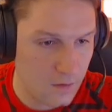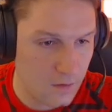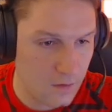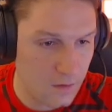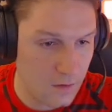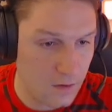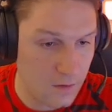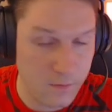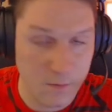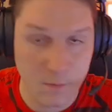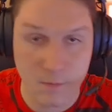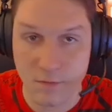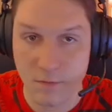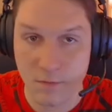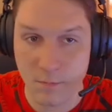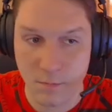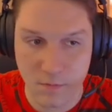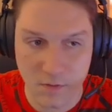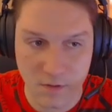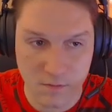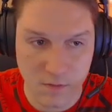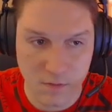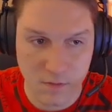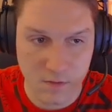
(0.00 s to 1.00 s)
If there was a
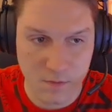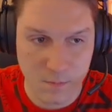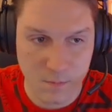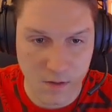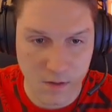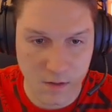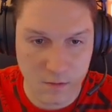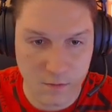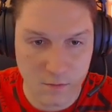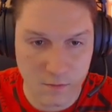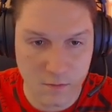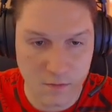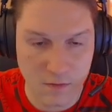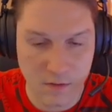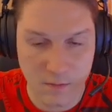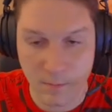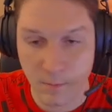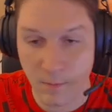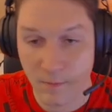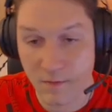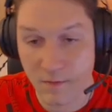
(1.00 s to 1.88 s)
previous page, say we are on the